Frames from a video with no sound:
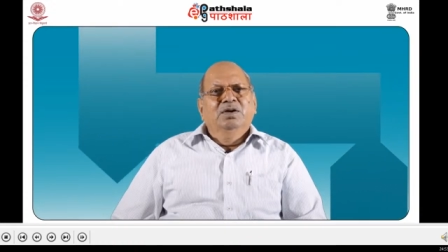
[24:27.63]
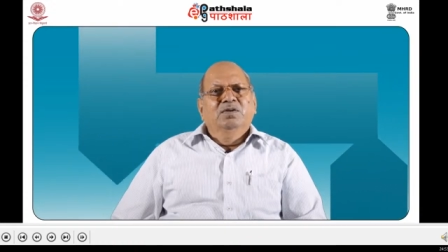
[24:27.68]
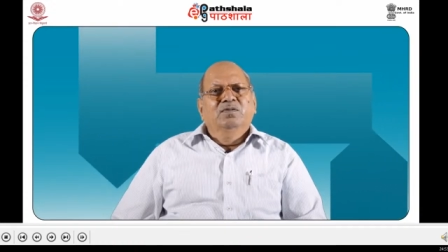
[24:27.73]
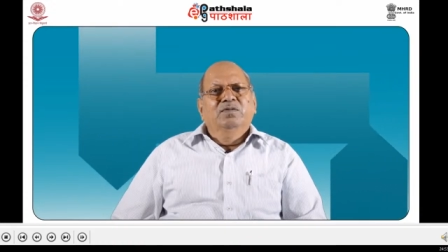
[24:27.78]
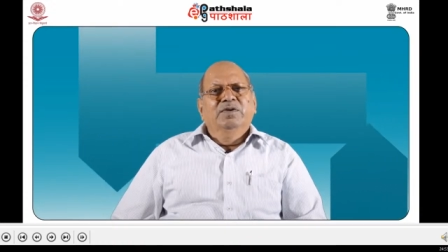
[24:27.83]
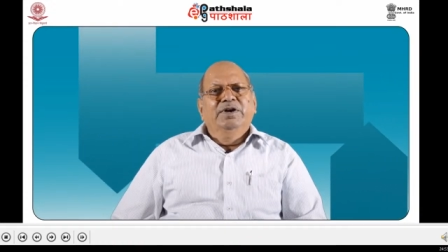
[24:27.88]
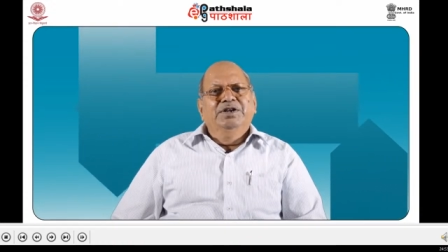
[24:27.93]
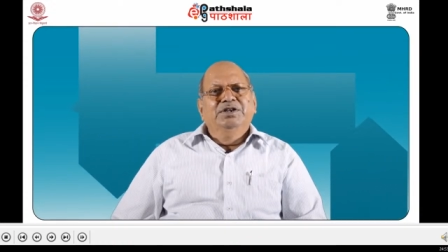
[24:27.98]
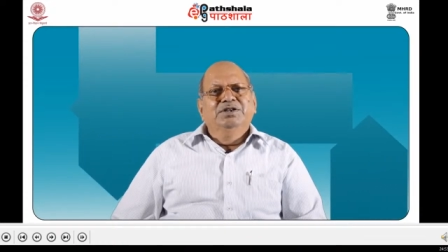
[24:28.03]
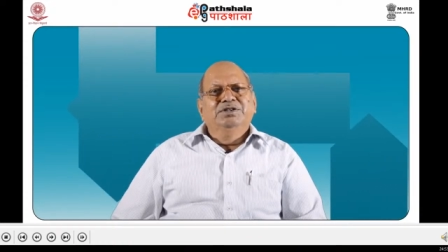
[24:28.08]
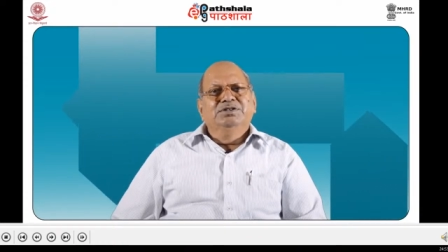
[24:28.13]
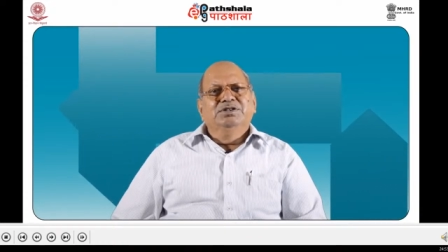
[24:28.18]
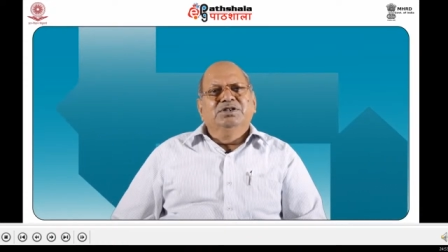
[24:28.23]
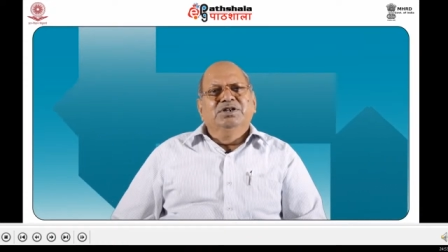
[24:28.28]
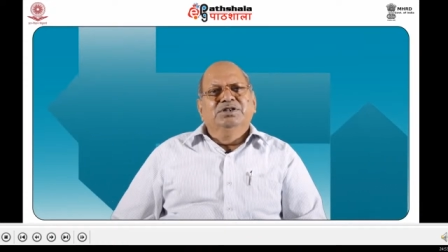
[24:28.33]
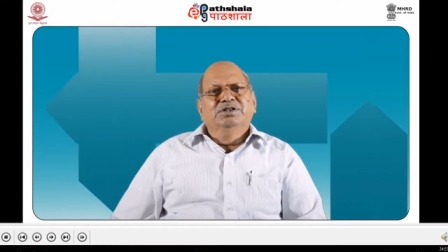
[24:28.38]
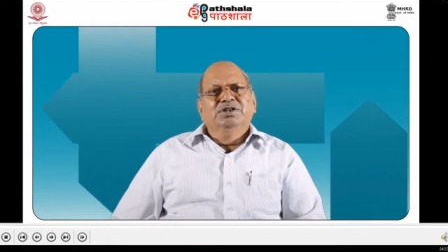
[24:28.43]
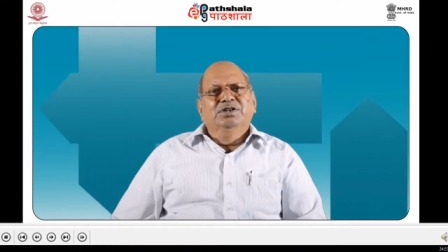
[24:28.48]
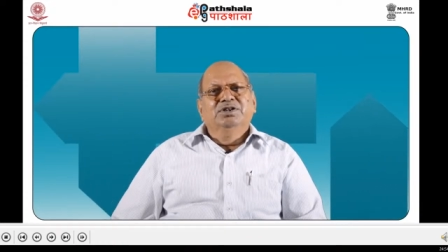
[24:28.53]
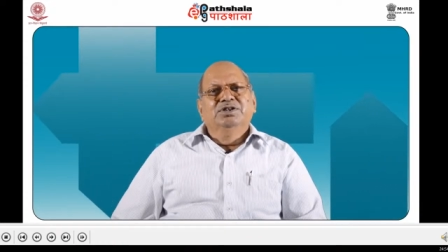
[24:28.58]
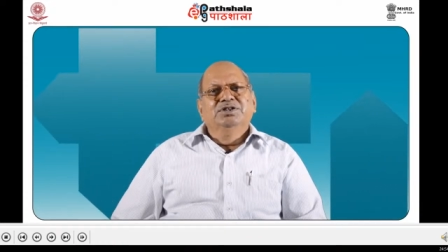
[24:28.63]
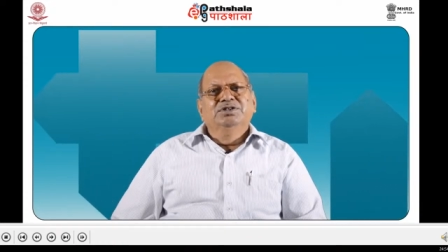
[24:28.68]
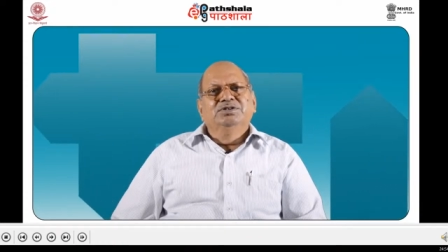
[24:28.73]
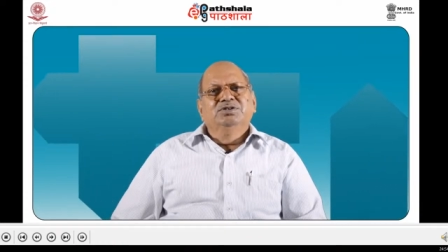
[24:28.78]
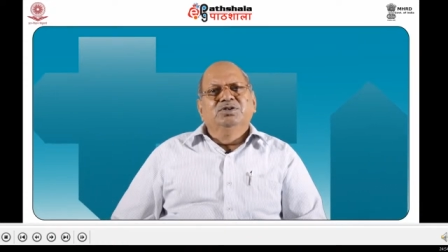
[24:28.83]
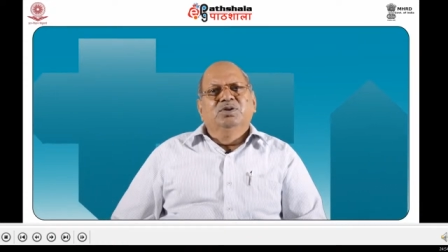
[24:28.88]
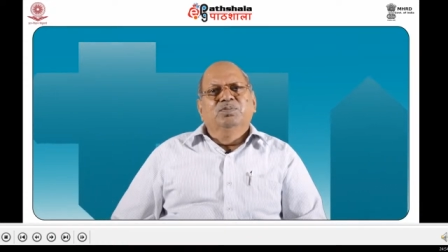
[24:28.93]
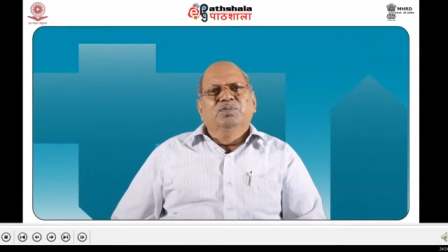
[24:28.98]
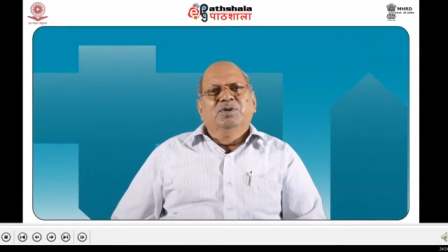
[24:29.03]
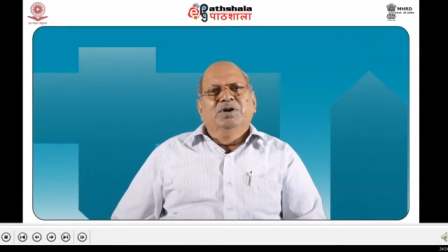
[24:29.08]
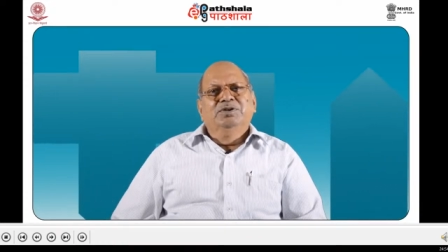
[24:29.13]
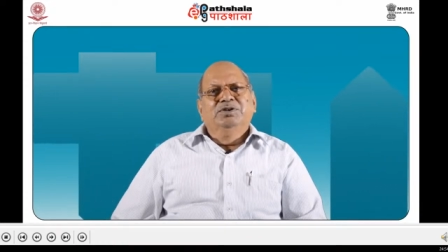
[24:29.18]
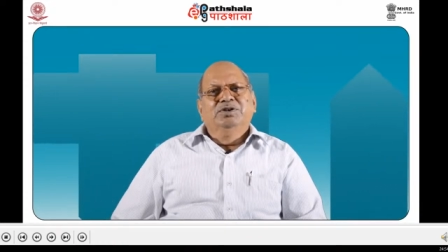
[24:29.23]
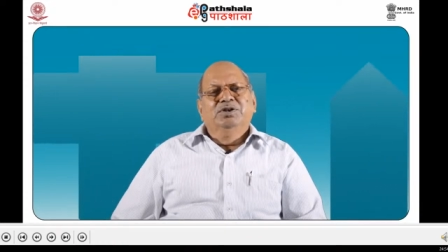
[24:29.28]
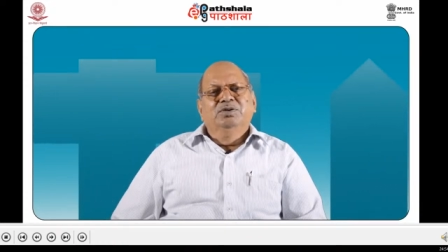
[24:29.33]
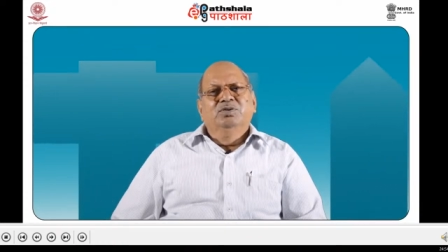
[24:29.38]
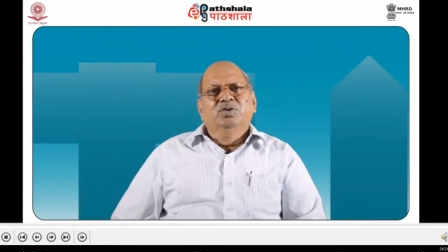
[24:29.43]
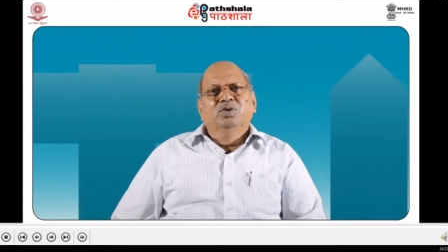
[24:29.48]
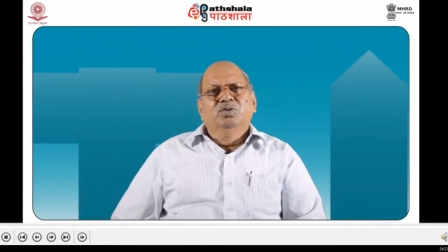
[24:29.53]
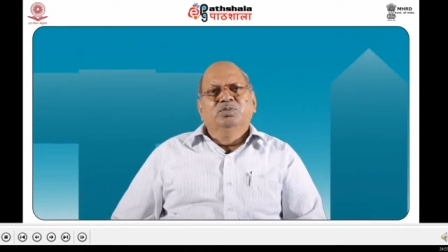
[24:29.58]
various categories of
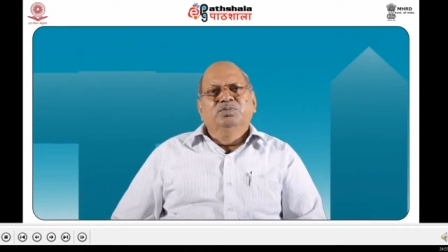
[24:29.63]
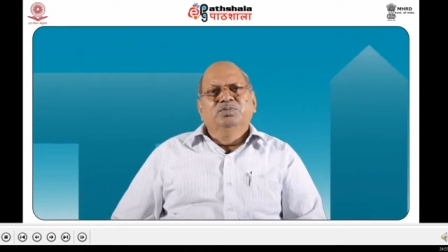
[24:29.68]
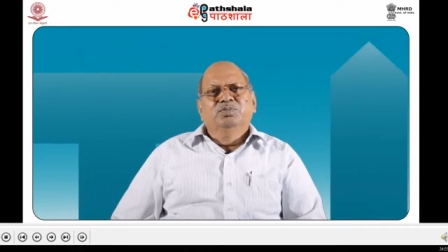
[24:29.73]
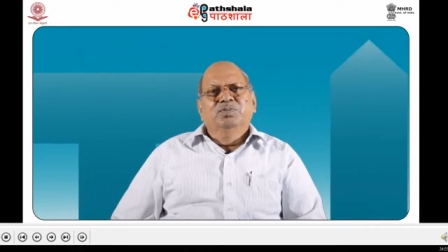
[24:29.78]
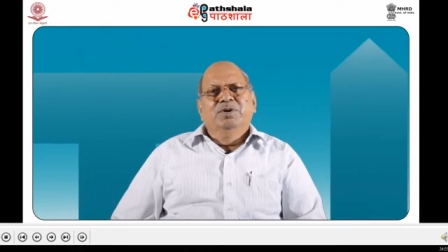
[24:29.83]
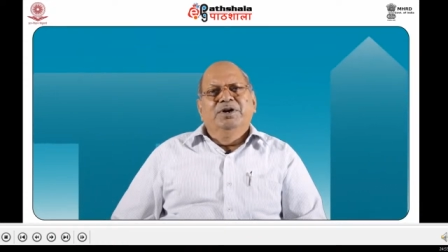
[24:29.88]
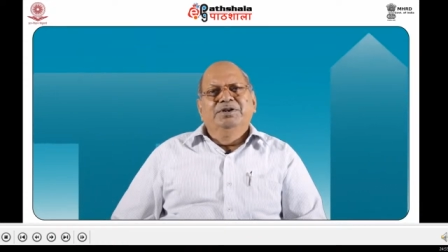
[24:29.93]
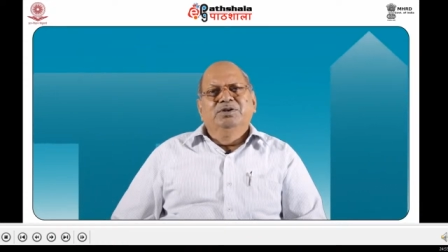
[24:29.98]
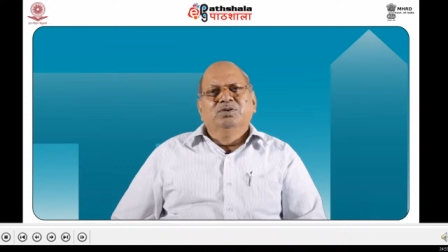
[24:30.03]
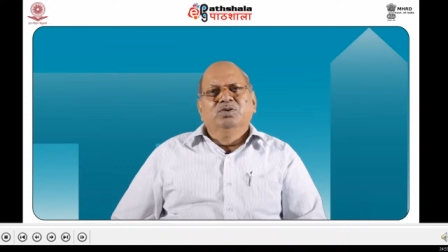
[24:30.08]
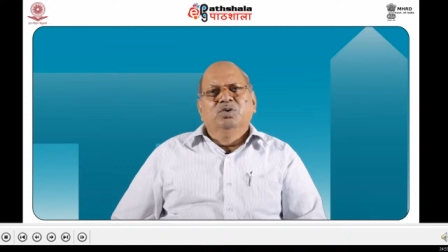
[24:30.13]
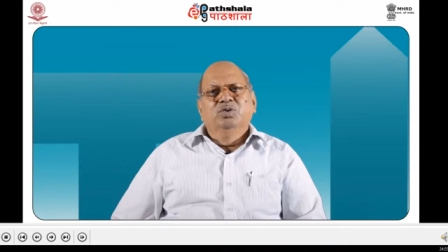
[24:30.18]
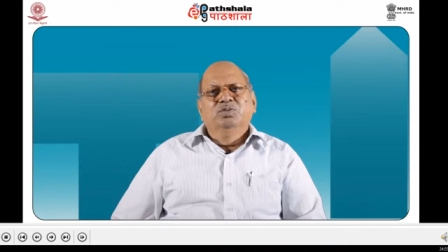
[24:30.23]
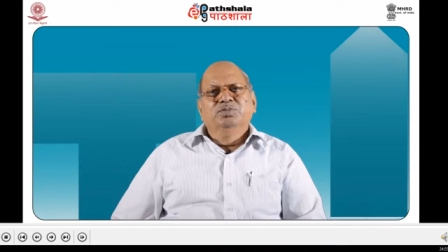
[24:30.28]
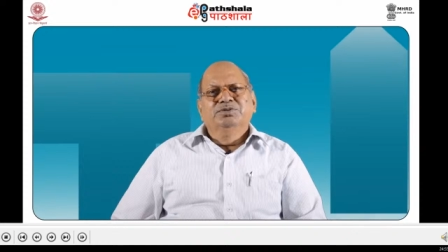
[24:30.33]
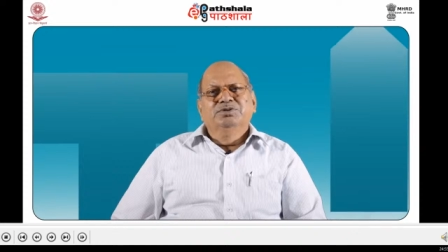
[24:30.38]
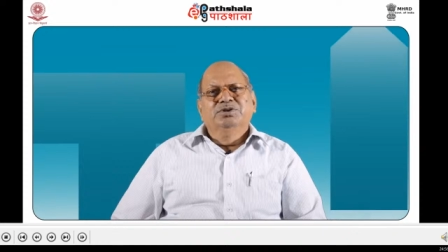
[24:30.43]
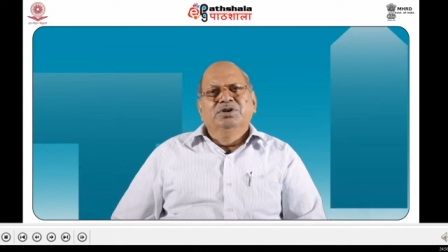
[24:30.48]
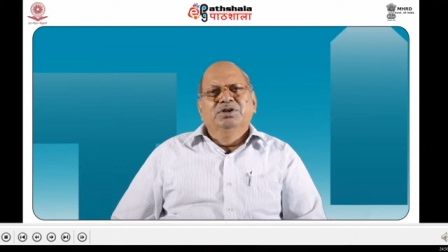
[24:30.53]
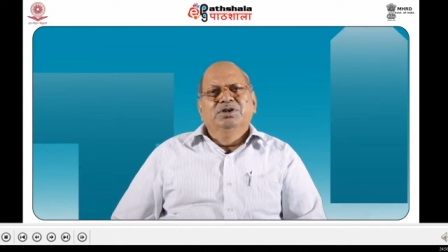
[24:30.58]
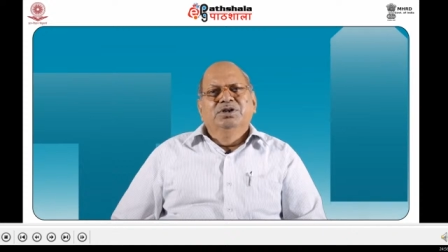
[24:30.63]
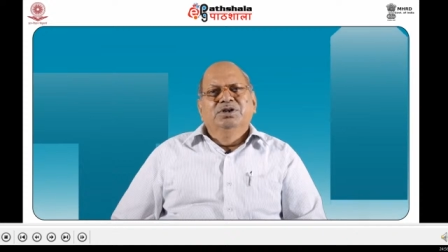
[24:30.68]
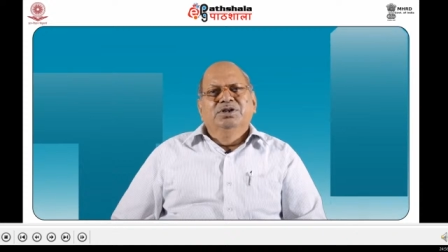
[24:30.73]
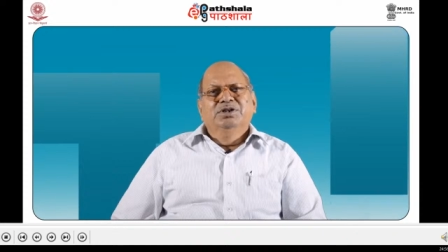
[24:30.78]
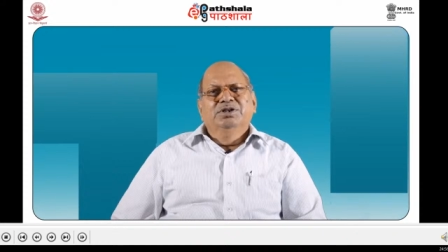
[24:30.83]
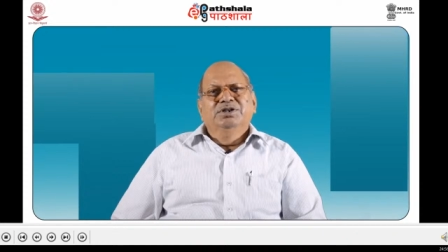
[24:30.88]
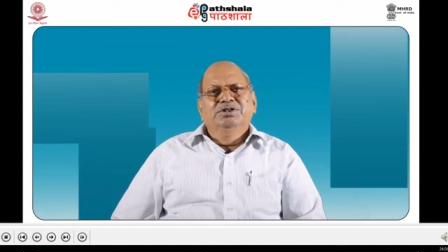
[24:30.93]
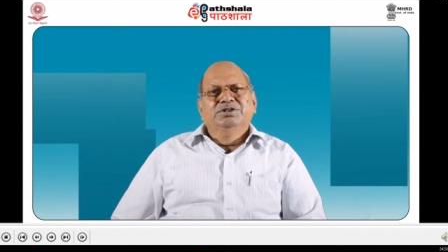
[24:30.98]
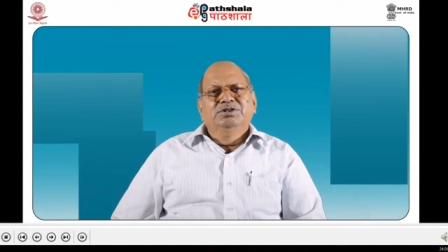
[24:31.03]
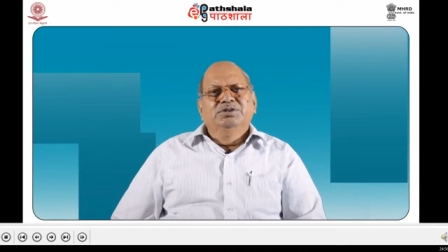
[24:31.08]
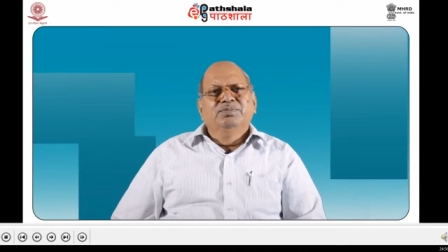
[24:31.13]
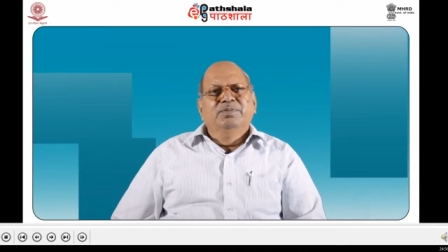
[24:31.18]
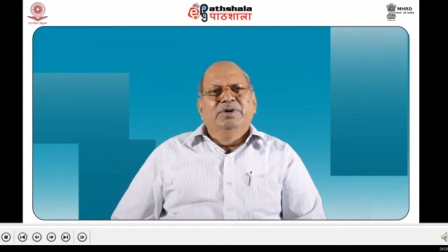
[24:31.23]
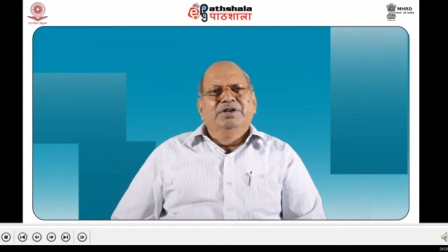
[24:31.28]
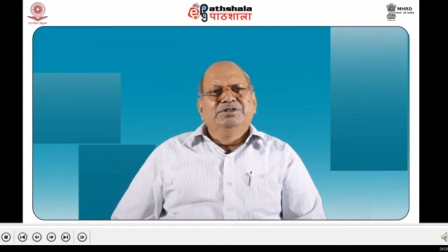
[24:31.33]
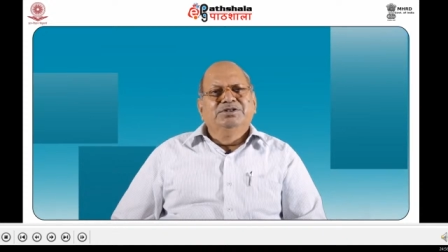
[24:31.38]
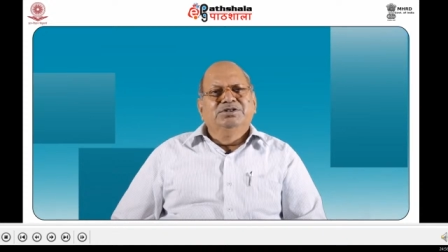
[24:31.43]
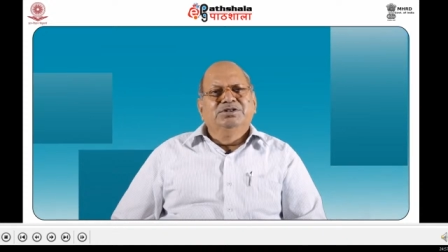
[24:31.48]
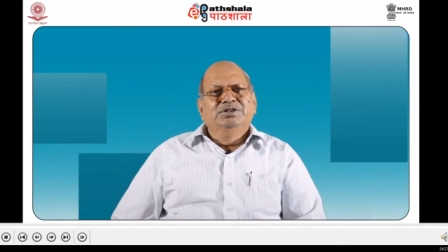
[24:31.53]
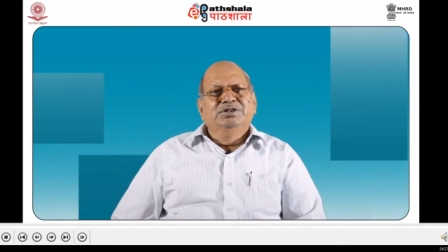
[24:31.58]
point groups is
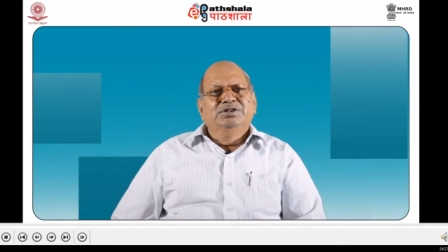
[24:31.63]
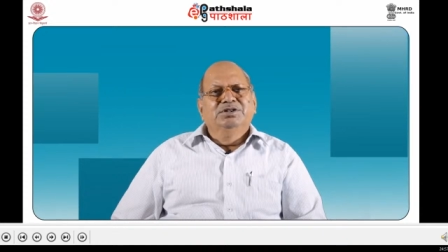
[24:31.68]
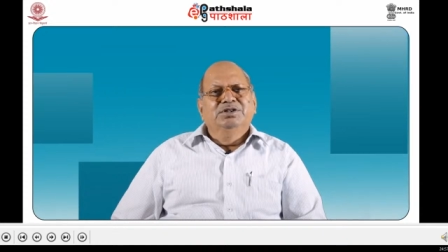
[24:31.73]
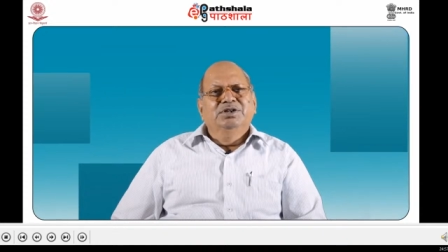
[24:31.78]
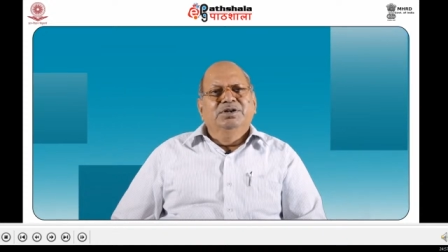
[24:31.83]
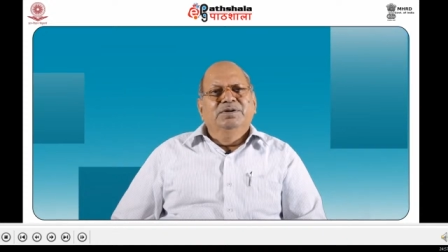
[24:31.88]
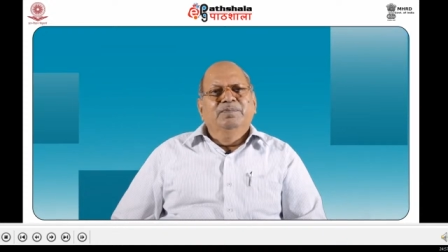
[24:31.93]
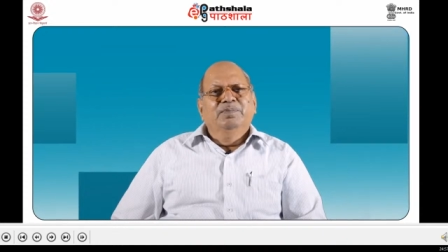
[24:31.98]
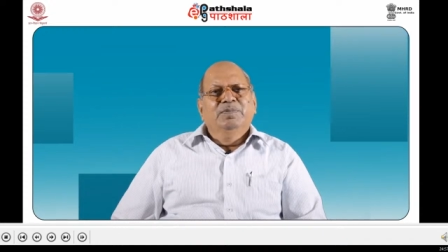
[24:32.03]
mentioned,